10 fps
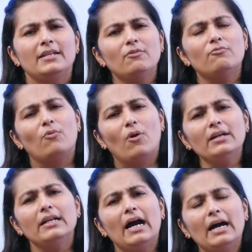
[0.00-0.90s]
Now,
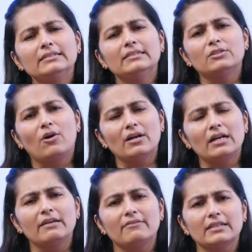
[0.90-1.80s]
what are the
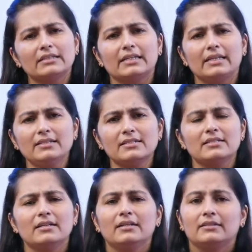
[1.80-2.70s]
non-living things?
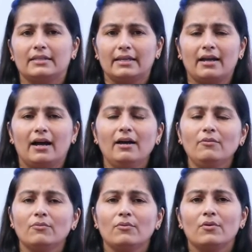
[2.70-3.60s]
They are